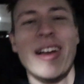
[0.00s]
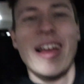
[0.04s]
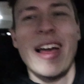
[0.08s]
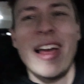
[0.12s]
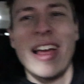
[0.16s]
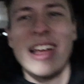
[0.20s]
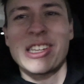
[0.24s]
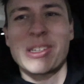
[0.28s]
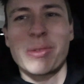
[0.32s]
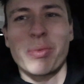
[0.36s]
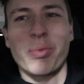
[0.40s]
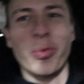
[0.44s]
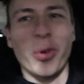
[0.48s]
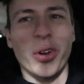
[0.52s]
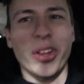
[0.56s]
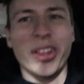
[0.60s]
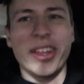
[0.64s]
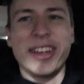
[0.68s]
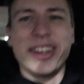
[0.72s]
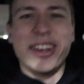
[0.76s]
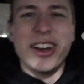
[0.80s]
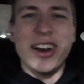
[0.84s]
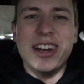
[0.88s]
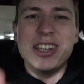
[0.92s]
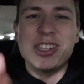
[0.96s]
it's really
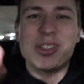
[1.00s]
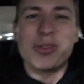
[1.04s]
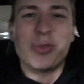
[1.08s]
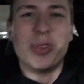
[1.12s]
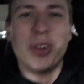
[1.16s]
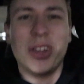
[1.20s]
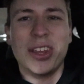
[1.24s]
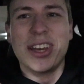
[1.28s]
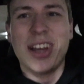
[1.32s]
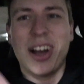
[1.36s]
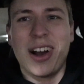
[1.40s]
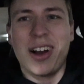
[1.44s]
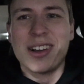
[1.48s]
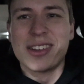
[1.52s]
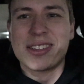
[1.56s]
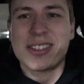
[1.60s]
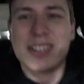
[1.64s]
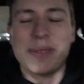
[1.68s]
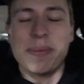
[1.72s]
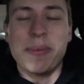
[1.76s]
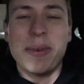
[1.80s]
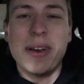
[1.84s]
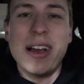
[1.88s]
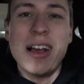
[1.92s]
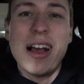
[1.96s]
good. It's really
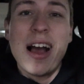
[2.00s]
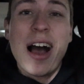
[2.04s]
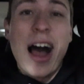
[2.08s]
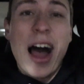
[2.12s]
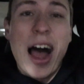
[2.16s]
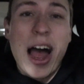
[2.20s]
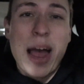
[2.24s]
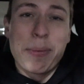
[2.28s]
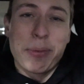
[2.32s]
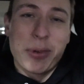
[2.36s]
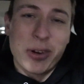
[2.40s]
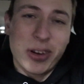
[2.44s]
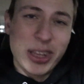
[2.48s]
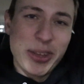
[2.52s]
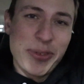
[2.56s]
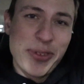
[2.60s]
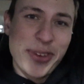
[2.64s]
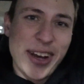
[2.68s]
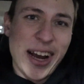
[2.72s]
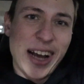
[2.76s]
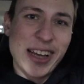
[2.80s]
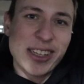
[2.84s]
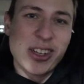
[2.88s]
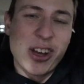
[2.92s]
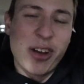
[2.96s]
awesome. I'm gonna leave you
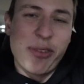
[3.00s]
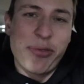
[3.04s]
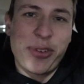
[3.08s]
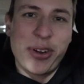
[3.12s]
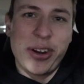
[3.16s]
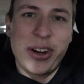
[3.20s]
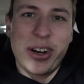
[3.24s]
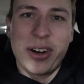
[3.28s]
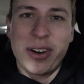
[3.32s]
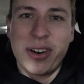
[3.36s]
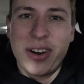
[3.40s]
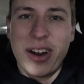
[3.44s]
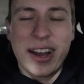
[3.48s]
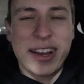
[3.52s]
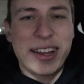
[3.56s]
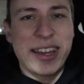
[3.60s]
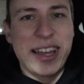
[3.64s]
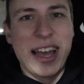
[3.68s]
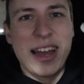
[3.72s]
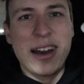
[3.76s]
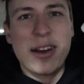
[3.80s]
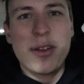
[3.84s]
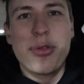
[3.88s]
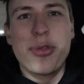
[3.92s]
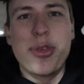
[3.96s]
guys off here.
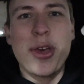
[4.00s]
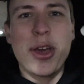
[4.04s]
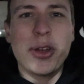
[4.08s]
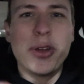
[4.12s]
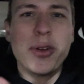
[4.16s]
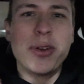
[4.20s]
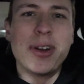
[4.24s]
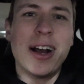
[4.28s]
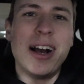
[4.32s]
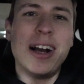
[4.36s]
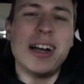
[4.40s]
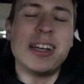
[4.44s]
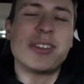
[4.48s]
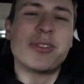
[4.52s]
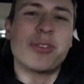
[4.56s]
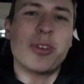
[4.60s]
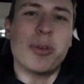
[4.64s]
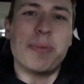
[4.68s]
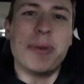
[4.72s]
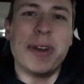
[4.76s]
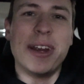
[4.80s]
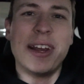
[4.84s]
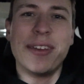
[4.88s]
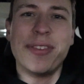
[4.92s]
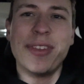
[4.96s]
Again, thank you guys for
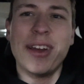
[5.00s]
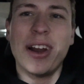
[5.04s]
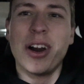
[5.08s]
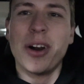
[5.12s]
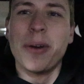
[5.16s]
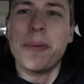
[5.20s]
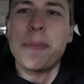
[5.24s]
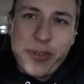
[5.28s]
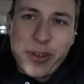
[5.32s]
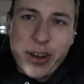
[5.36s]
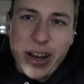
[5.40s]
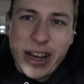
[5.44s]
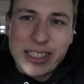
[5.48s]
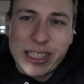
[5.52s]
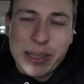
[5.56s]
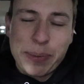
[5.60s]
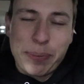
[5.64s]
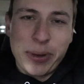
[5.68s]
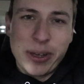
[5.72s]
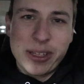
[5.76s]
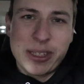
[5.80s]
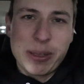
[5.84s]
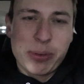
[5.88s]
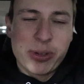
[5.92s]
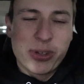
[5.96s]
being there. If you guys could
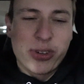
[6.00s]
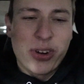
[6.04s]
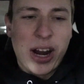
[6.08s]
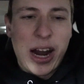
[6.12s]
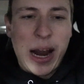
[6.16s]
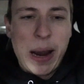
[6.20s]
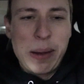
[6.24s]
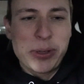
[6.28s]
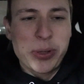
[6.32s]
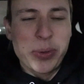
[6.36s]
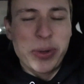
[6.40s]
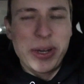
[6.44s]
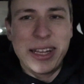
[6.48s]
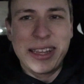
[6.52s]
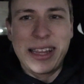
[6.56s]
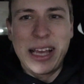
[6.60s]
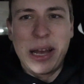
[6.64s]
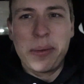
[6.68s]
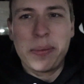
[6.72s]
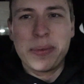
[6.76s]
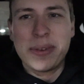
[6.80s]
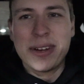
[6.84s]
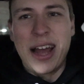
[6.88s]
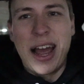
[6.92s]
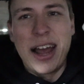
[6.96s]
please subscribe so we hit
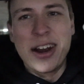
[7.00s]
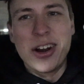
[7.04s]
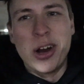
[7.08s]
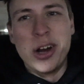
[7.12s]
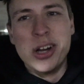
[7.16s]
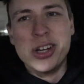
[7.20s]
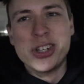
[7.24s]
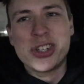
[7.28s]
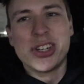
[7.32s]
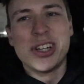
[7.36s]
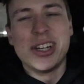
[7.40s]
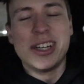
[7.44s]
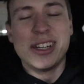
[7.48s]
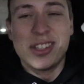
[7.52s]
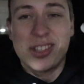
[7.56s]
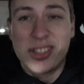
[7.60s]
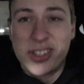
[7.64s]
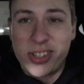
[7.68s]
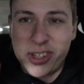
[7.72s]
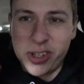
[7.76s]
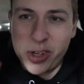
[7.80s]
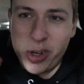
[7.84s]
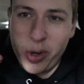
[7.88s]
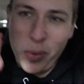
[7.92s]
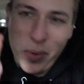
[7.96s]
that 900 and
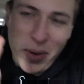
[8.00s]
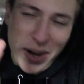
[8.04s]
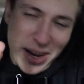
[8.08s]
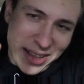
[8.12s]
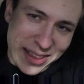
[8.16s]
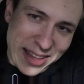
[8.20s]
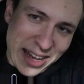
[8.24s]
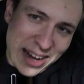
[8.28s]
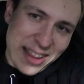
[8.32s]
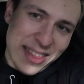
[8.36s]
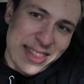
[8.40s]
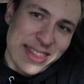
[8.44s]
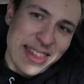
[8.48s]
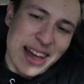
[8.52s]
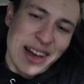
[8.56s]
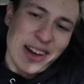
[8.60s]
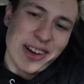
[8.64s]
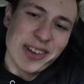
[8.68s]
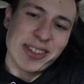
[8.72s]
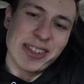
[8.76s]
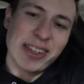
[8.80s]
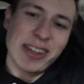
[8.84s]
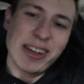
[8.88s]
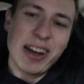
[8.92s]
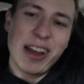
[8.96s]
soon we hit that
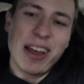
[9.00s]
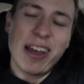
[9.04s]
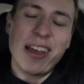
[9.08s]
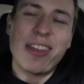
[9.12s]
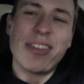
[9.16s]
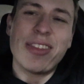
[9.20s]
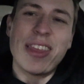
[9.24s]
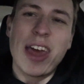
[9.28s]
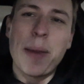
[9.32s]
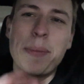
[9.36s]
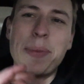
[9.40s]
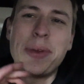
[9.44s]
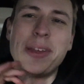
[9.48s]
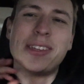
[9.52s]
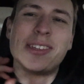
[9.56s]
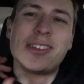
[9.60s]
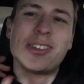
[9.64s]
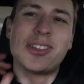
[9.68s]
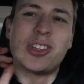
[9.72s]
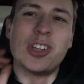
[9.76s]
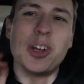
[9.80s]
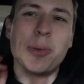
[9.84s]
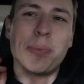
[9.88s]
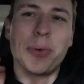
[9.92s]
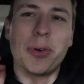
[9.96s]
1,000, that'd be
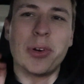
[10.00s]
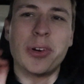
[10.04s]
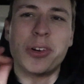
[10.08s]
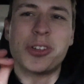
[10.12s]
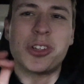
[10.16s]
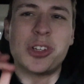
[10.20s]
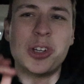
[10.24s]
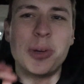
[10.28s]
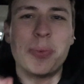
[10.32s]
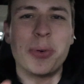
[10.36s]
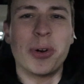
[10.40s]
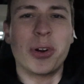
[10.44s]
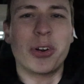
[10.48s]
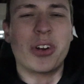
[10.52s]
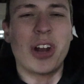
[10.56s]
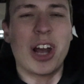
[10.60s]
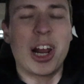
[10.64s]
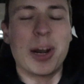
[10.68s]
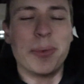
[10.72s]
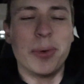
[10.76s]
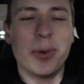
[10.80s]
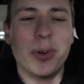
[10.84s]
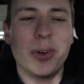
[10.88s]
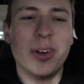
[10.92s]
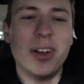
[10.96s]
super, super
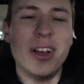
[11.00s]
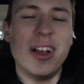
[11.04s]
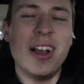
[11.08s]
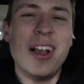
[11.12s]
incredible.